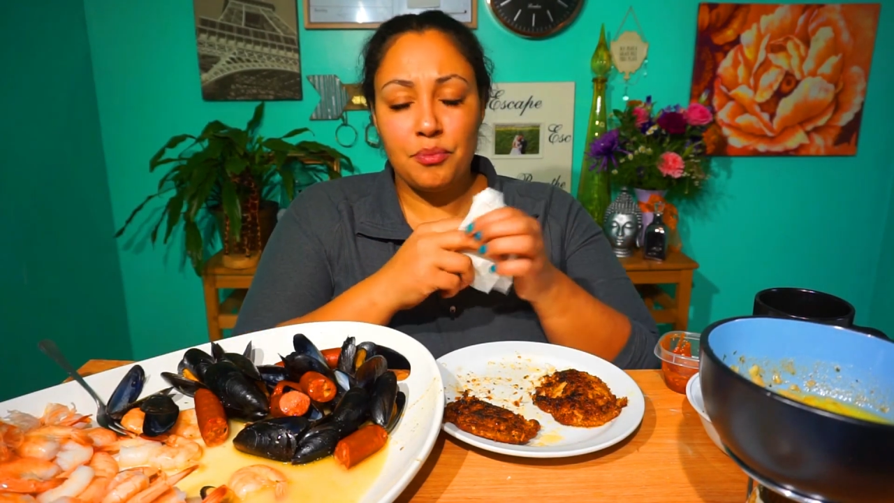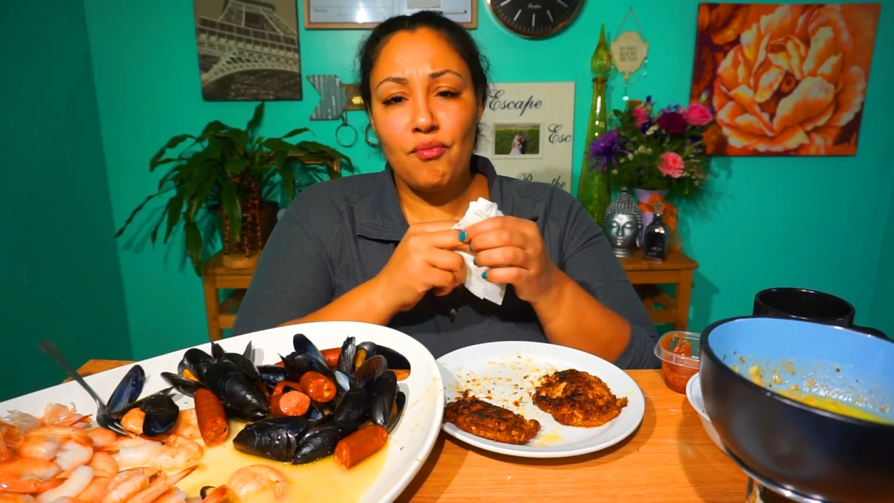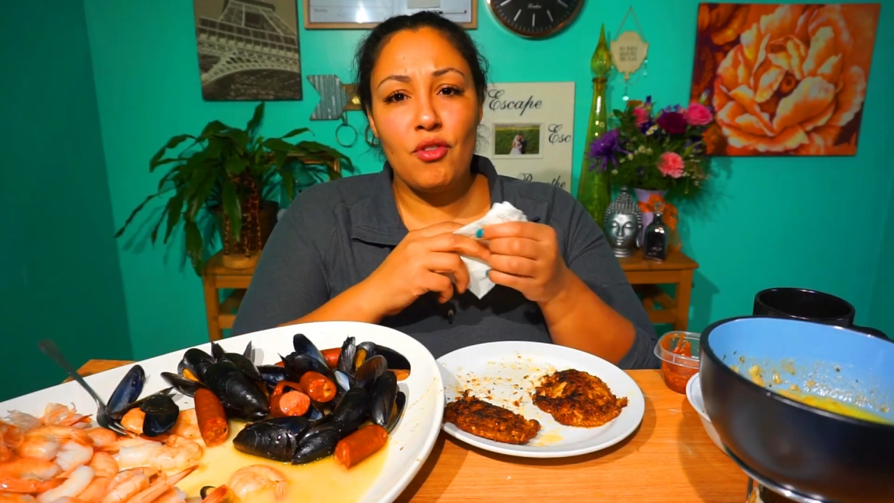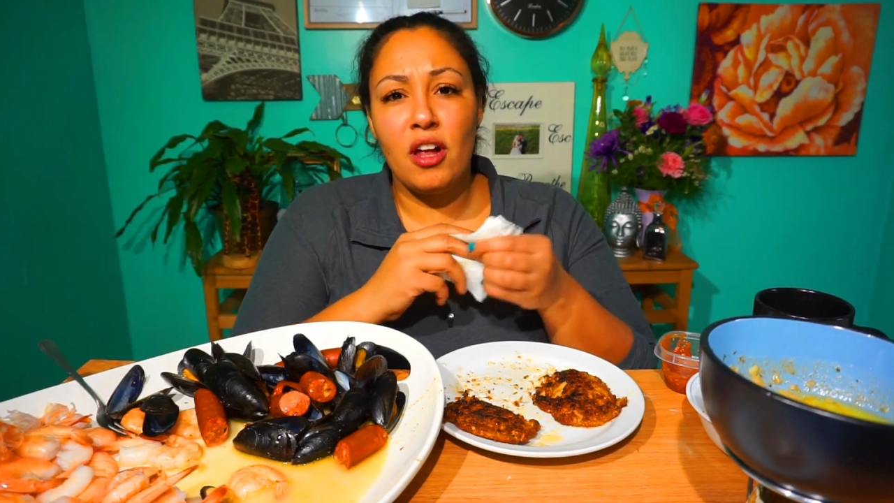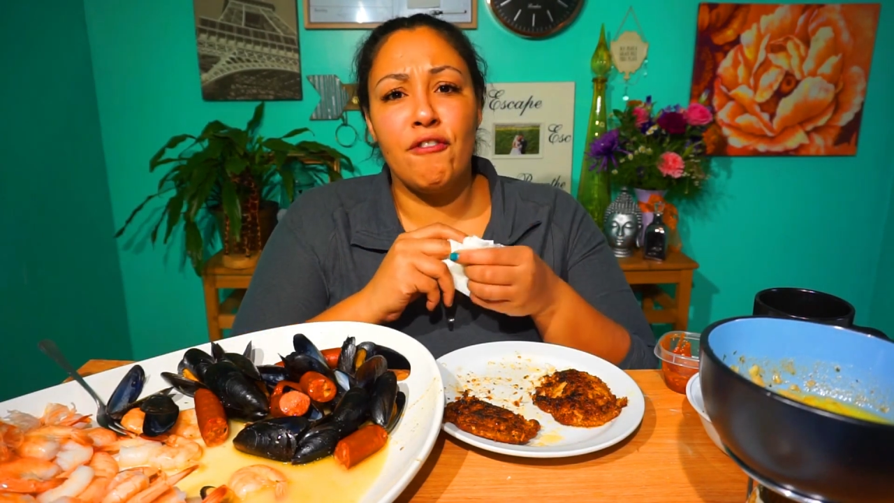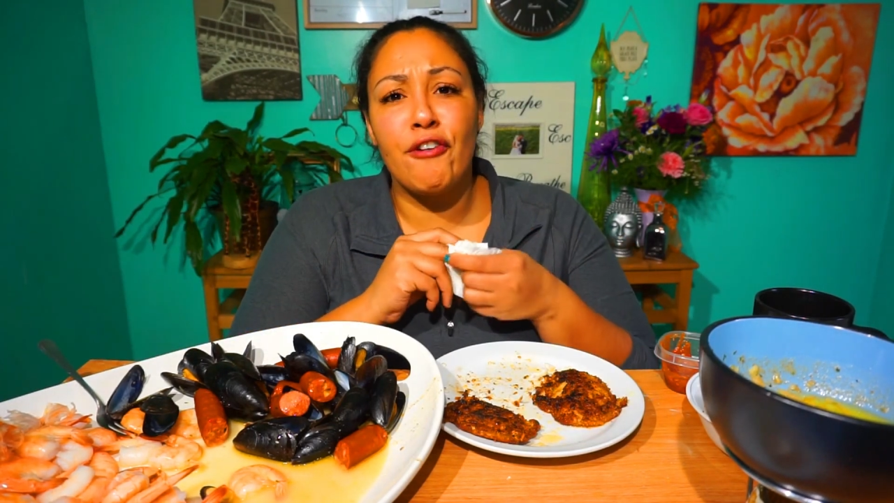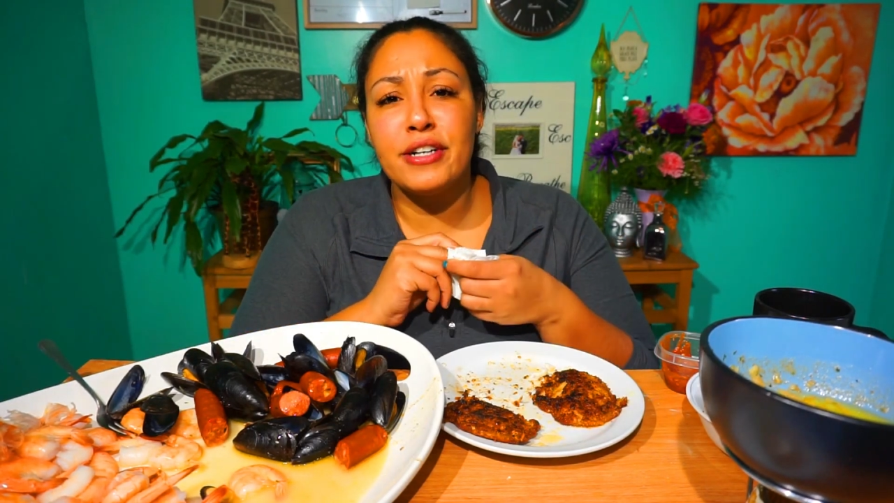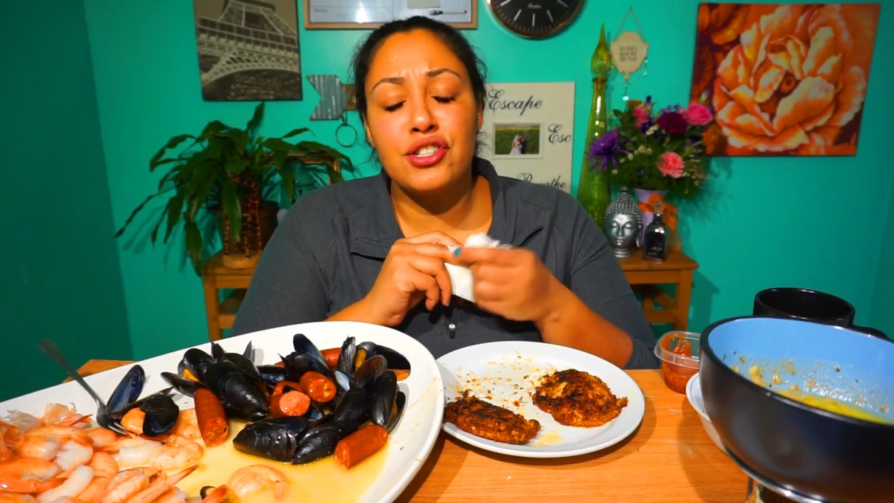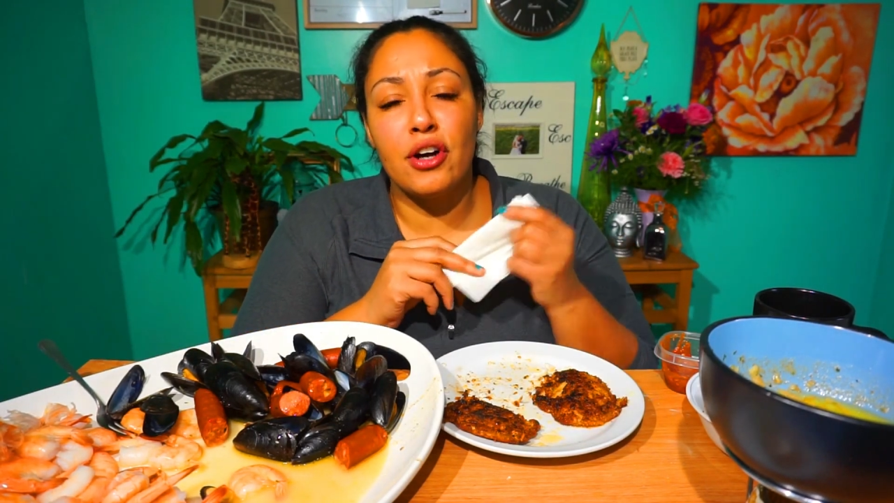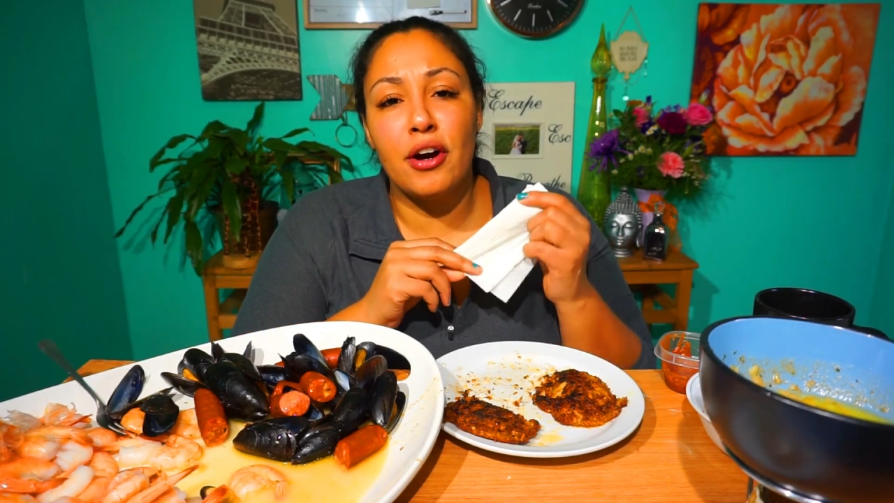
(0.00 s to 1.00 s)
Fresh
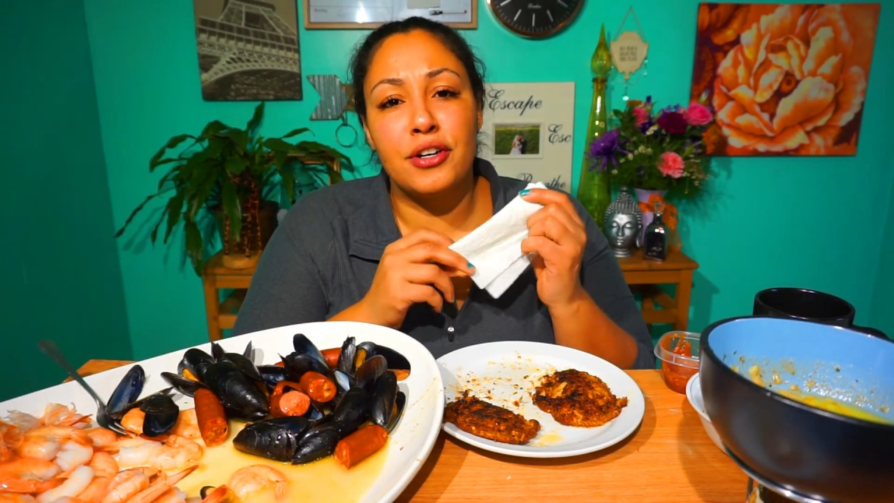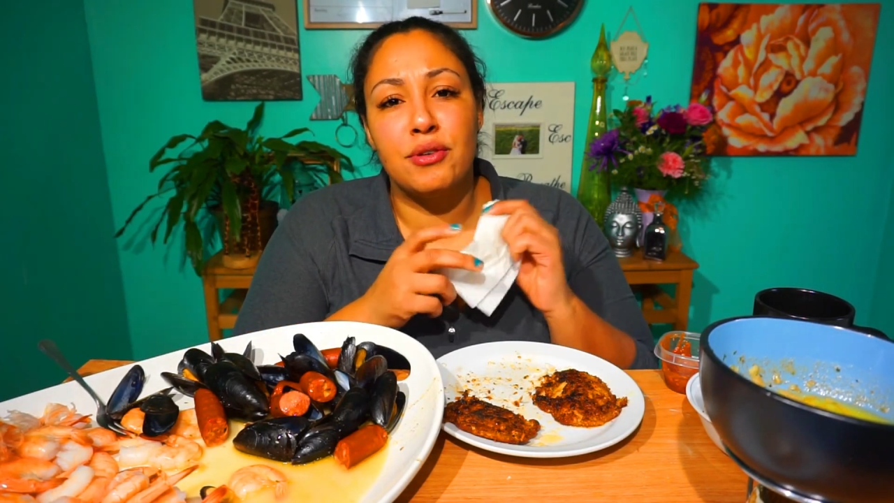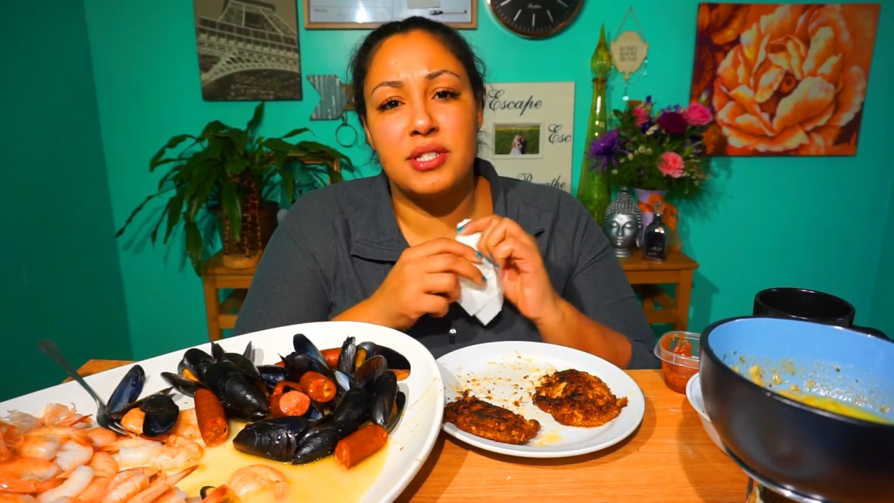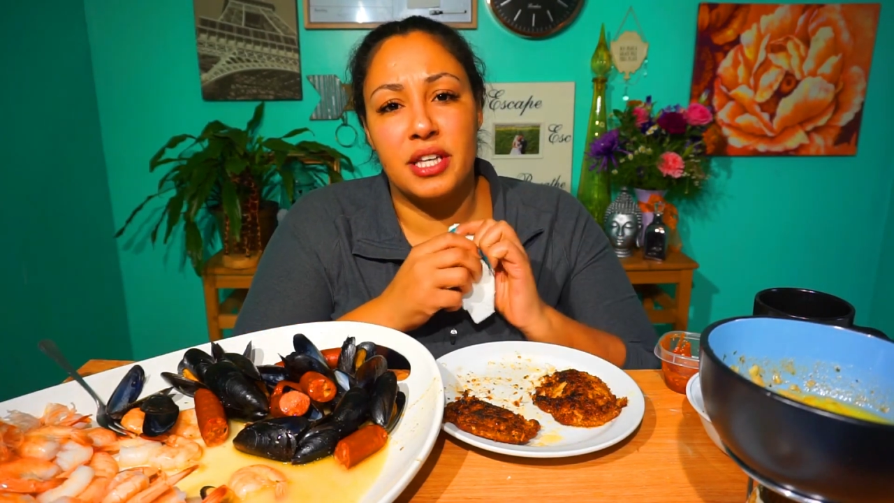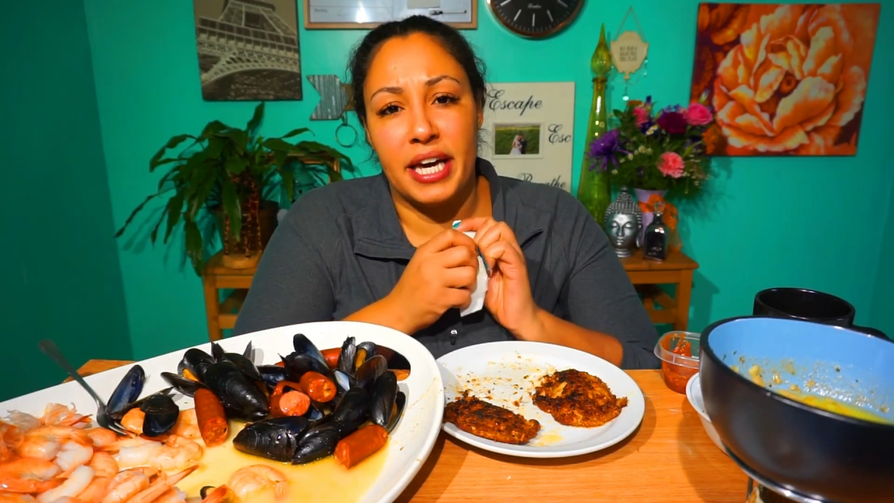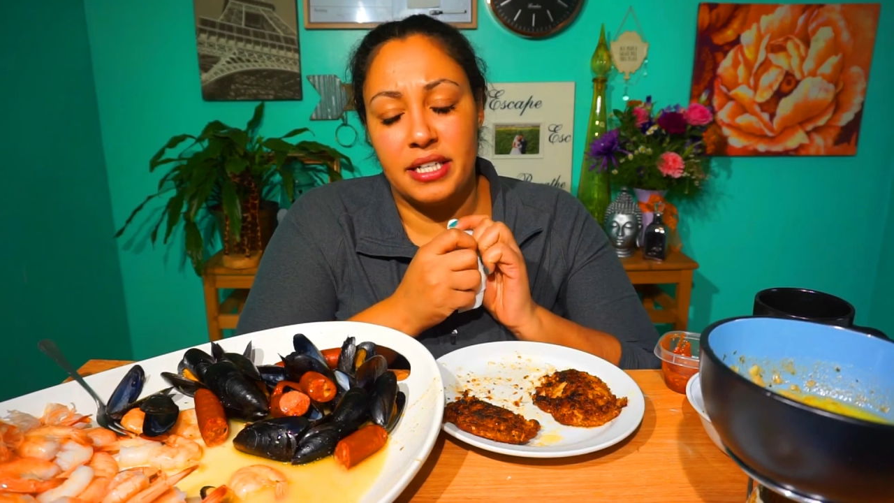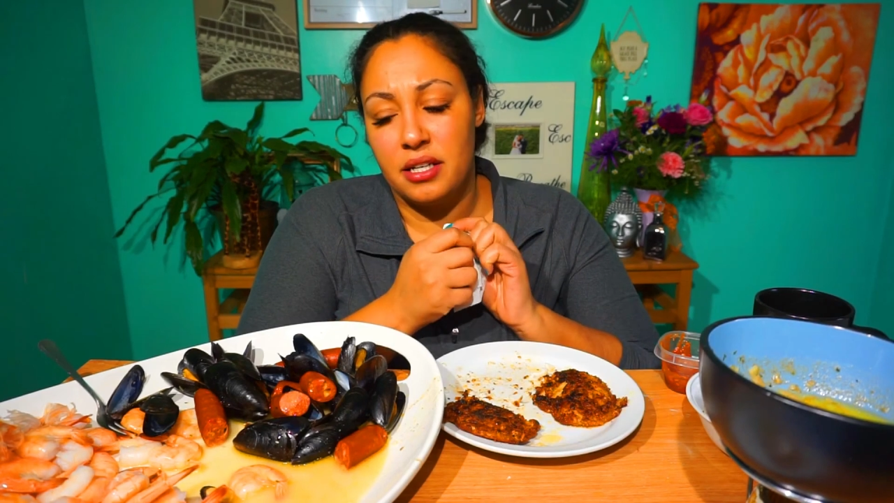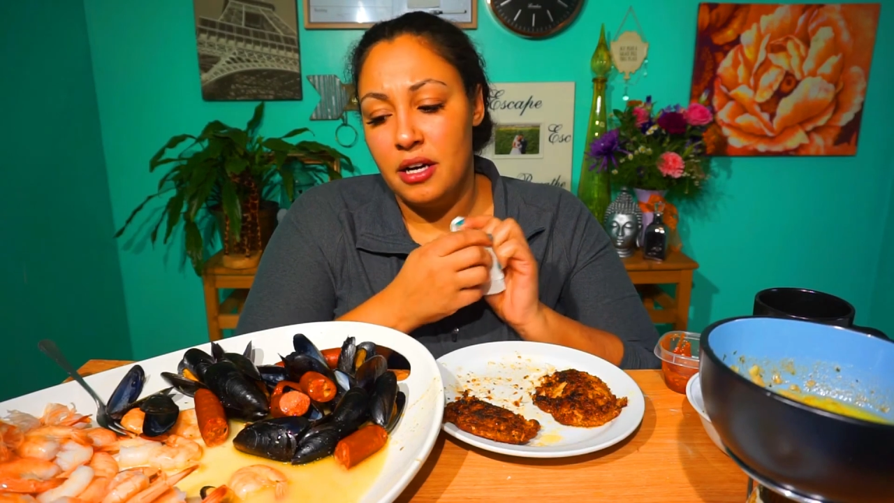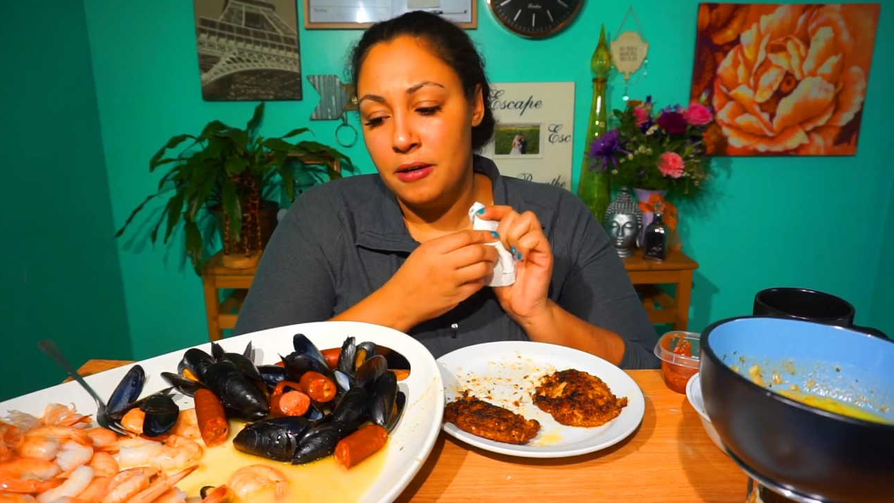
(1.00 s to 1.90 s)
start, new slate.